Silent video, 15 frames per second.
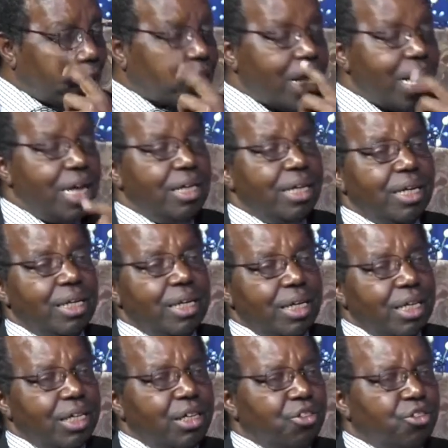10,
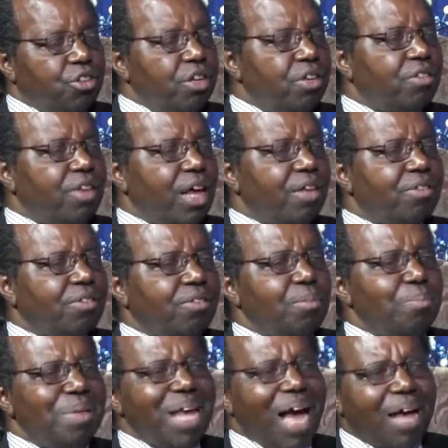Jesus,
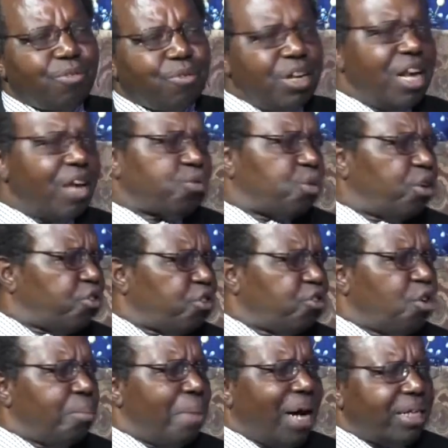being asked various
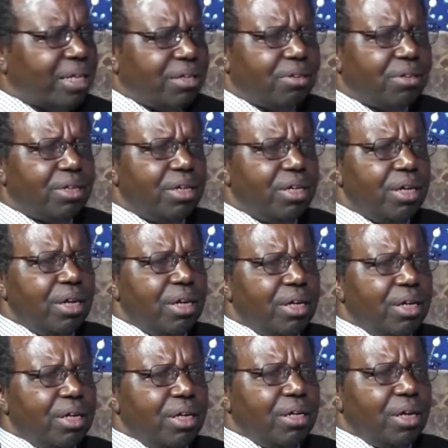questions on marriage,
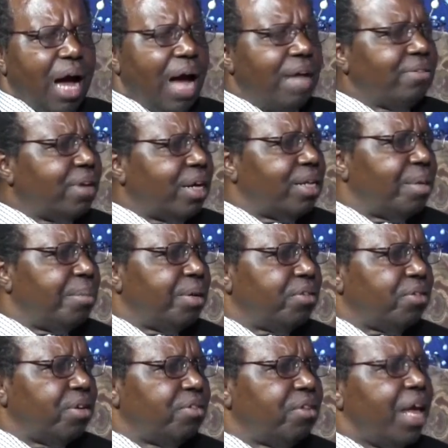answered them and he
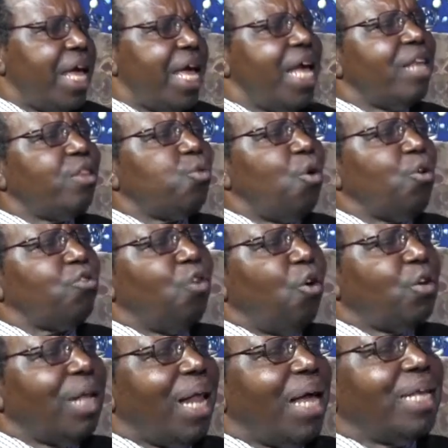says, it was
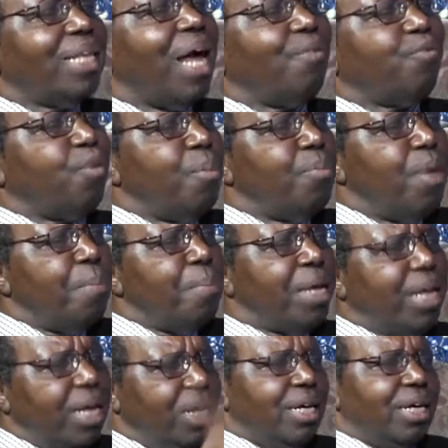not like that from the
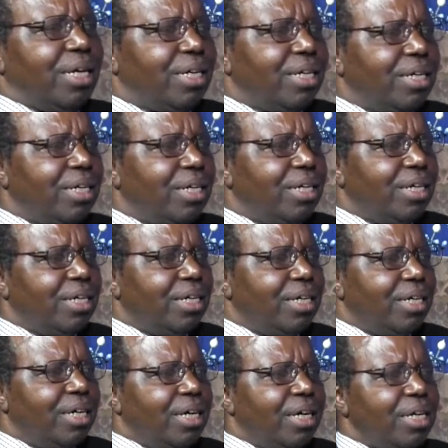beginning.
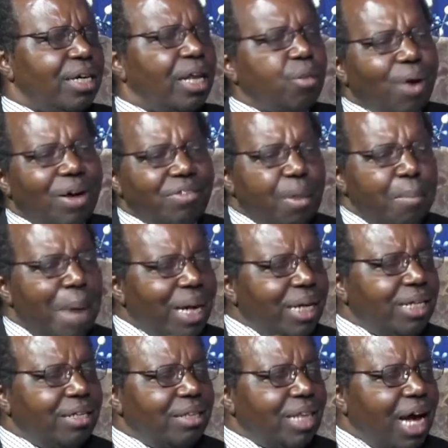In other words, the
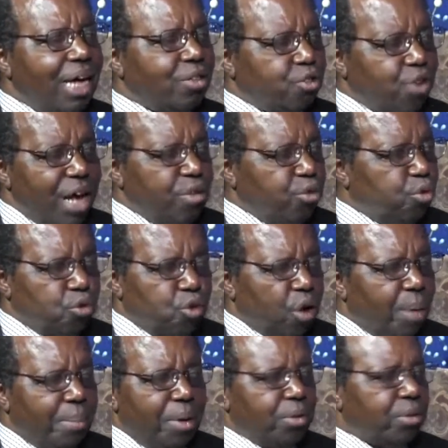marriage they are trying to
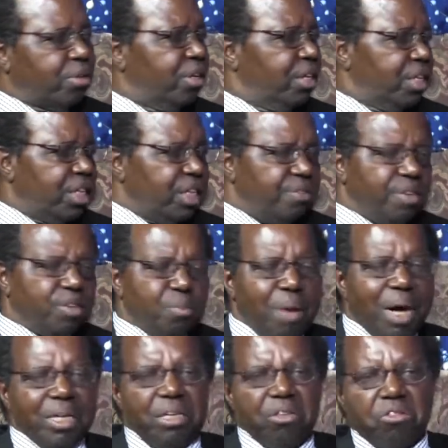talk about, David's
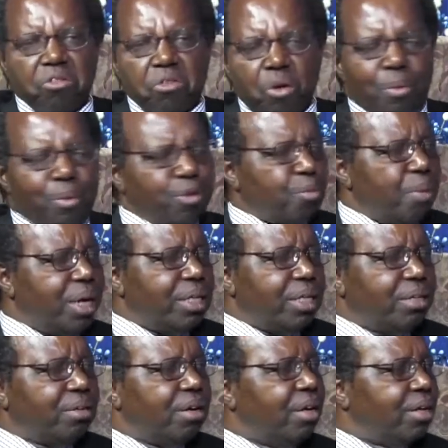marriage, Solomon's
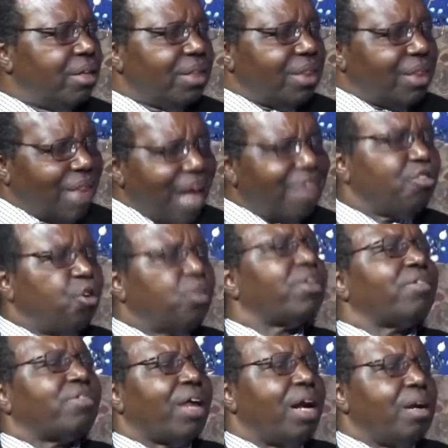marriage, that's not
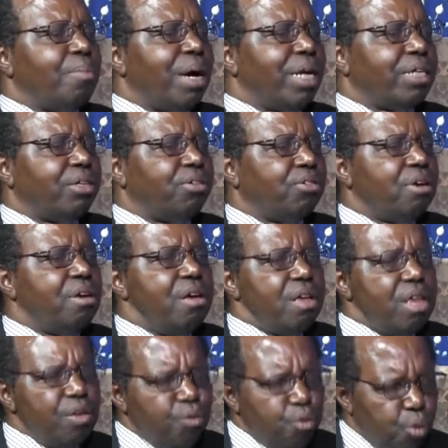a standard marriage.
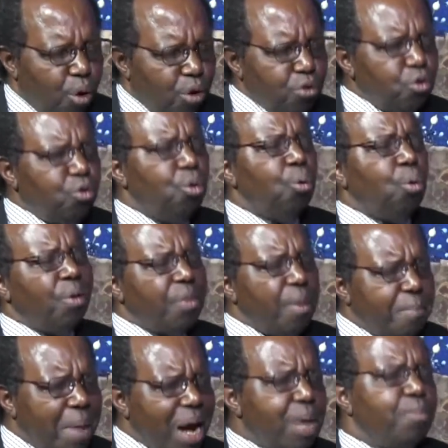If you want to know what the
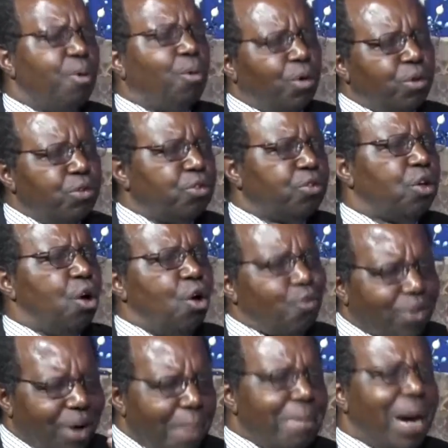Bible wants
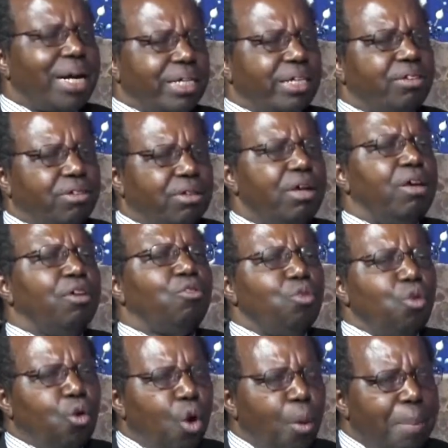for a marriage,
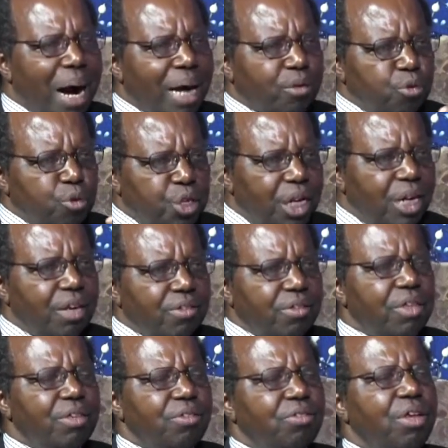you go back to
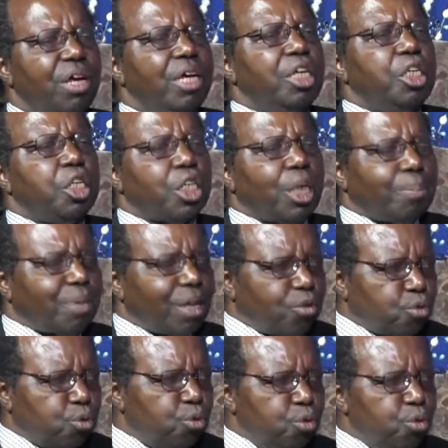Genesis chapter
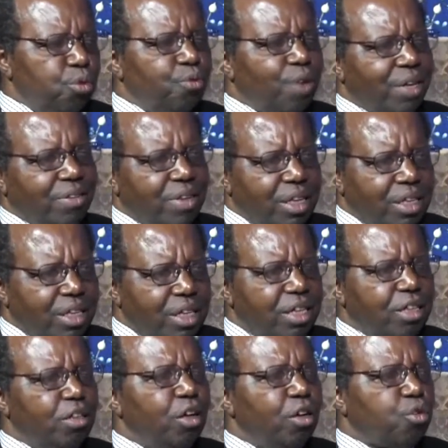2, verse
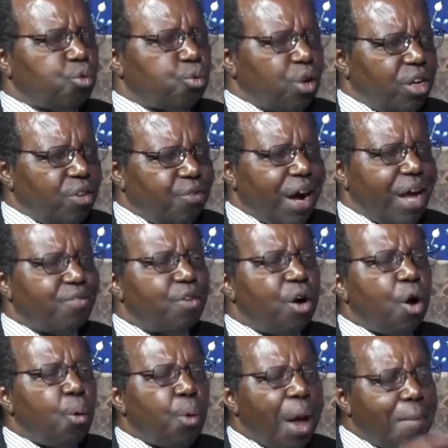18 to 25,
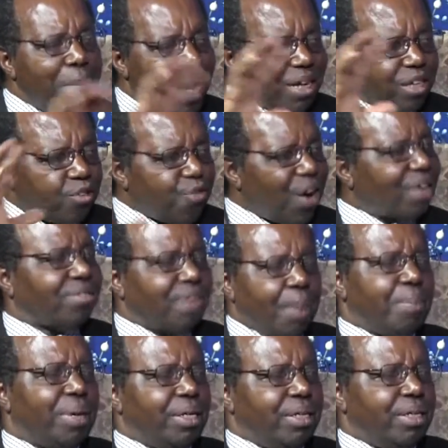where marriage first
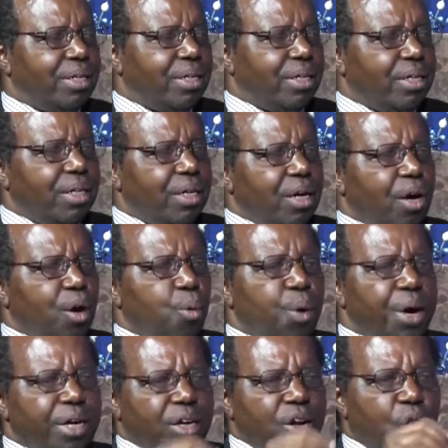happened.
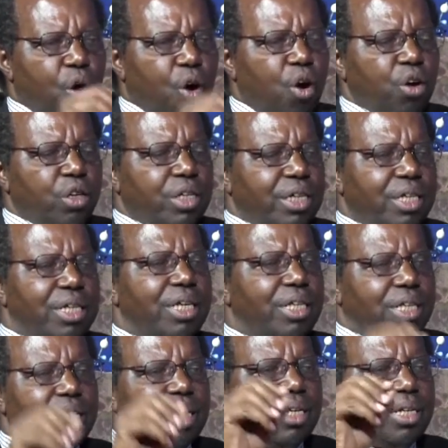When God
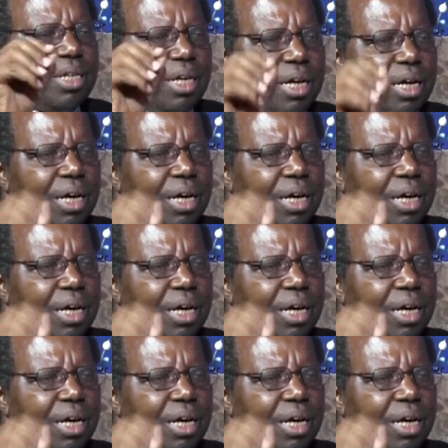created